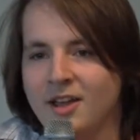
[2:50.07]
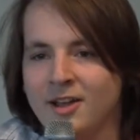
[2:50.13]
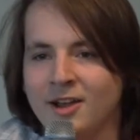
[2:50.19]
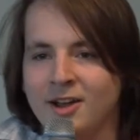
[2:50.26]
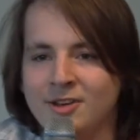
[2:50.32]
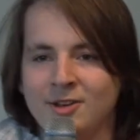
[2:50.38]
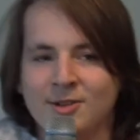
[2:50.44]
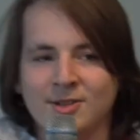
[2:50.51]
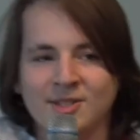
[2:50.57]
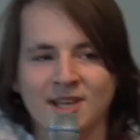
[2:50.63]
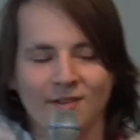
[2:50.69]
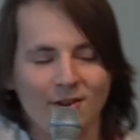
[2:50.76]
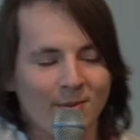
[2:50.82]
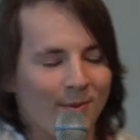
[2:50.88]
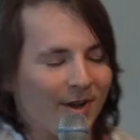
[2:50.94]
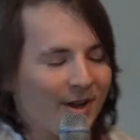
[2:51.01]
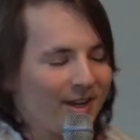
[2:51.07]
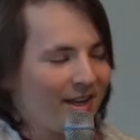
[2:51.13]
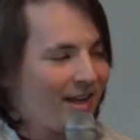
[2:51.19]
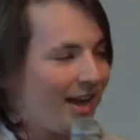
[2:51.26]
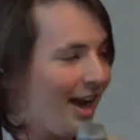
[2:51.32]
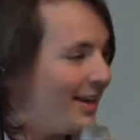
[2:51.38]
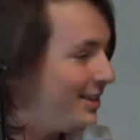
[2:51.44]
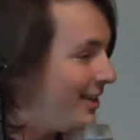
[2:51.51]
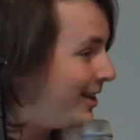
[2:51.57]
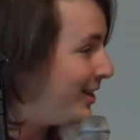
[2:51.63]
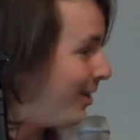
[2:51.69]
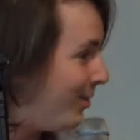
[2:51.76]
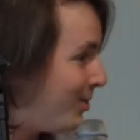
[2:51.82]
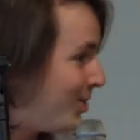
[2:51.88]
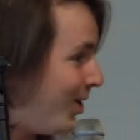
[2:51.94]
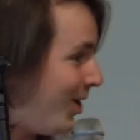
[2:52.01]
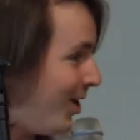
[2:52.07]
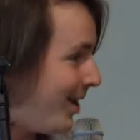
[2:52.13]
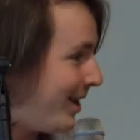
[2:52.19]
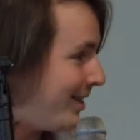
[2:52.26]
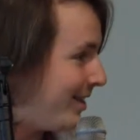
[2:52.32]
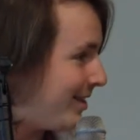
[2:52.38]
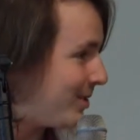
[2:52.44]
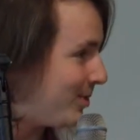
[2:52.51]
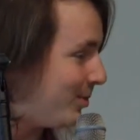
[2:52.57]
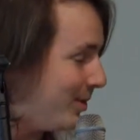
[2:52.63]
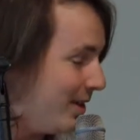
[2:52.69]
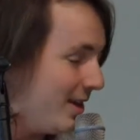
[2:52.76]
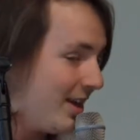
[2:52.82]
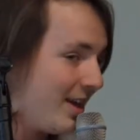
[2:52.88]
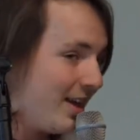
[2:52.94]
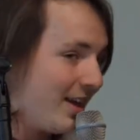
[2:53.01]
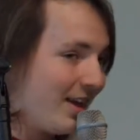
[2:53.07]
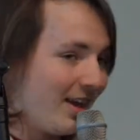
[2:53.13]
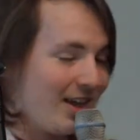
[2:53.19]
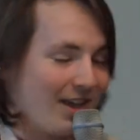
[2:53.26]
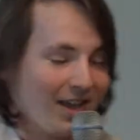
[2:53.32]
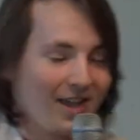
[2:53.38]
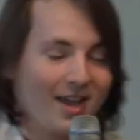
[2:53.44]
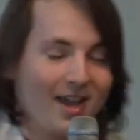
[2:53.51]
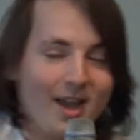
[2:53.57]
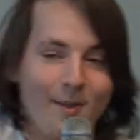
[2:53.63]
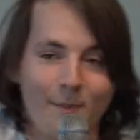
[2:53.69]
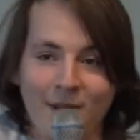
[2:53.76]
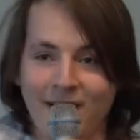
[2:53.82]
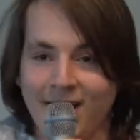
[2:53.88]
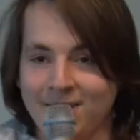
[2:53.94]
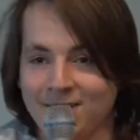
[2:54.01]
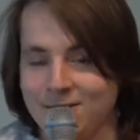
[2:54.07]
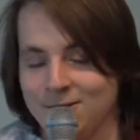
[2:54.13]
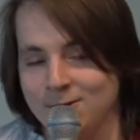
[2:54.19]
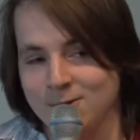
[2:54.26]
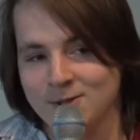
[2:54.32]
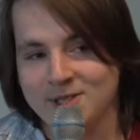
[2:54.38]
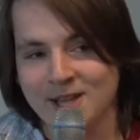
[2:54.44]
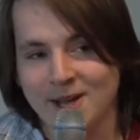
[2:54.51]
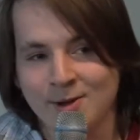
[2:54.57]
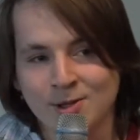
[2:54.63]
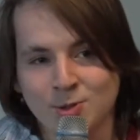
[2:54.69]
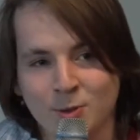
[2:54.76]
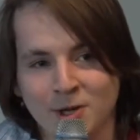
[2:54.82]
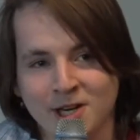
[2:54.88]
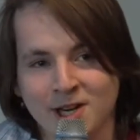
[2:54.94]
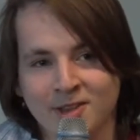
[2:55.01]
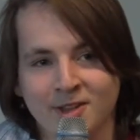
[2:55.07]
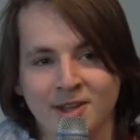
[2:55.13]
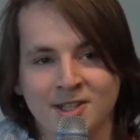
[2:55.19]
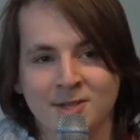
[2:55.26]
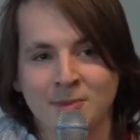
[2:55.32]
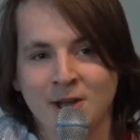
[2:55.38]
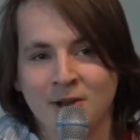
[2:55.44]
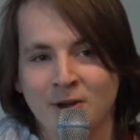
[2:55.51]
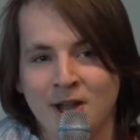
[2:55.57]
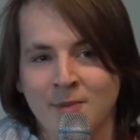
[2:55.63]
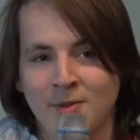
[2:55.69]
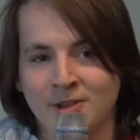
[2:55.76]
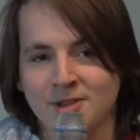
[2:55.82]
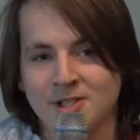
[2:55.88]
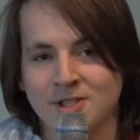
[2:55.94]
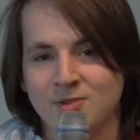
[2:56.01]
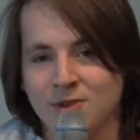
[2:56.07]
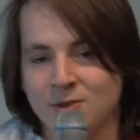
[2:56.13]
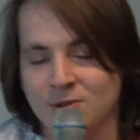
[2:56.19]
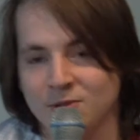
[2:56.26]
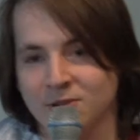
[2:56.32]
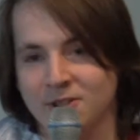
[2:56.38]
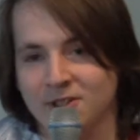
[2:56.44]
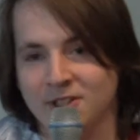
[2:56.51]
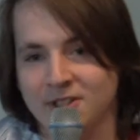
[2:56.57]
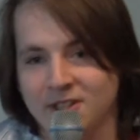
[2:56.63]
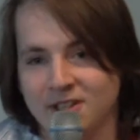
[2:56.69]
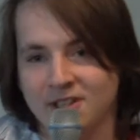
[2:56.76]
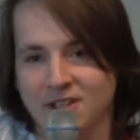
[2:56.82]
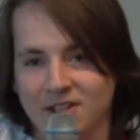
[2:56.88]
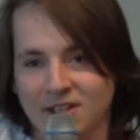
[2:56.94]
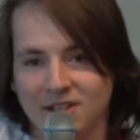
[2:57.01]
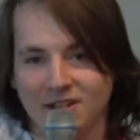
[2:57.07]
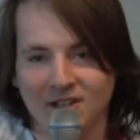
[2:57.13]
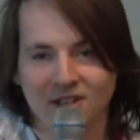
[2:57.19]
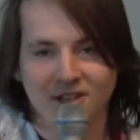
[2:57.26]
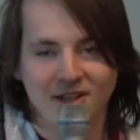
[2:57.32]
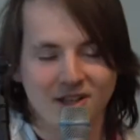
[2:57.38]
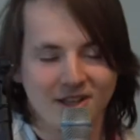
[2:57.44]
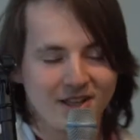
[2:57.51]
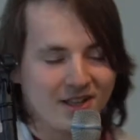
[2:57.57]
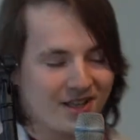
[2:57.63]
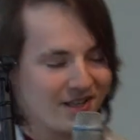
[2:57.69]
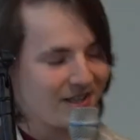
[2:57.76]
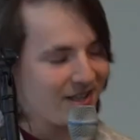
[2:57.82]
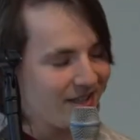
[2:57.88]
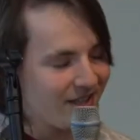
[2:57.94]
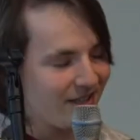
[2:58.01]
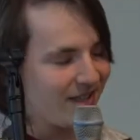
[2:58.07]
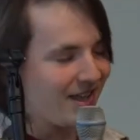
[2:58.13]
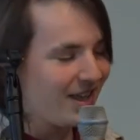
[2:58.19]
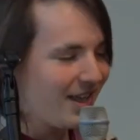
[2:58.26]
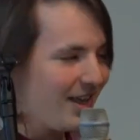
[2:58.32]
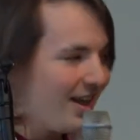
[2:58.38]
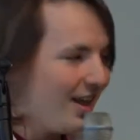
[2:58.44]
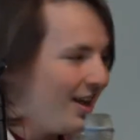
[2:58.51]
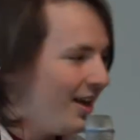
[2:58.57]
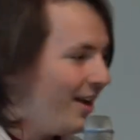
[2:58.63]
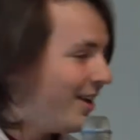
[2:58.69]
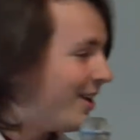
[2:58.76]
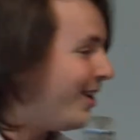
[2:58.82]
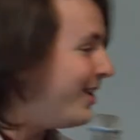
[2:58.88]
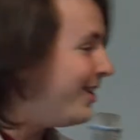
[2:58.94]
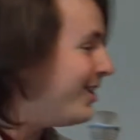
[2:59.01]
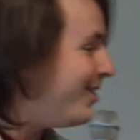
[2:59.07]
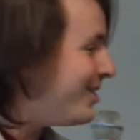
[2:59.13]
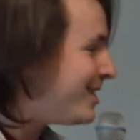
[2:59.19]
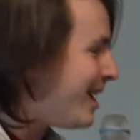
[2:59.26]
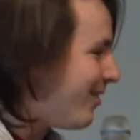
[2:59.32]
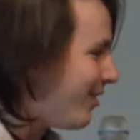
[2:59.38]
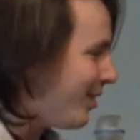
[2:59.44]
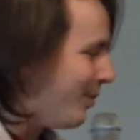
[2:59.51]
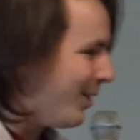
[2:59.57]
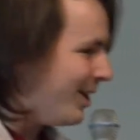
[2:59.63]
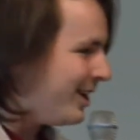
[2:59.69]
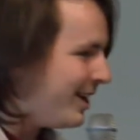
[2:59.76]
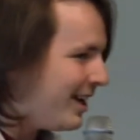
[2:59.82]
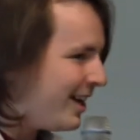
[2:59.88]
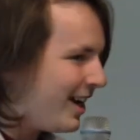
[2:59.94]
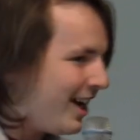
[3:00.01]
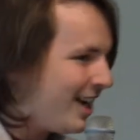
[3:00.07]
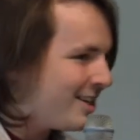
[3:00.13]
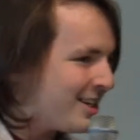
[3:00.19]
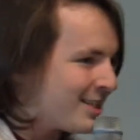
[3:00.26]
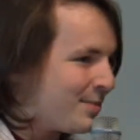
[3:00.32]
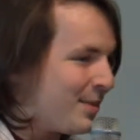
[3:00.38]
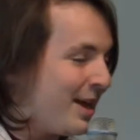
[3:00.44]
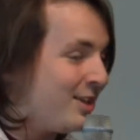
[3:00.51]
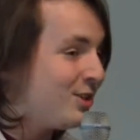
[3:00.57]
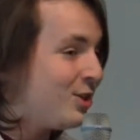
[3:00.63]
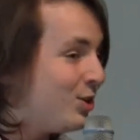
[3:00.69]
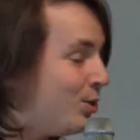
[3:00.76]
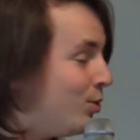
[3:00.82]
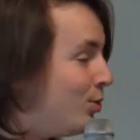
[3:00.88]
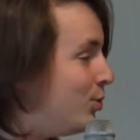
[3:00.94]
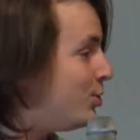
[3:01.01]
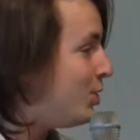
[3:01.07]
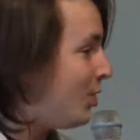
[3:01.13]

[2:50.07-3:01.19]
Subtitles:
Good news, everybody, I did go jogging this week. Bad news, I was running late to my grandmother's funeral. Wow. Good news, everybody, I just made 2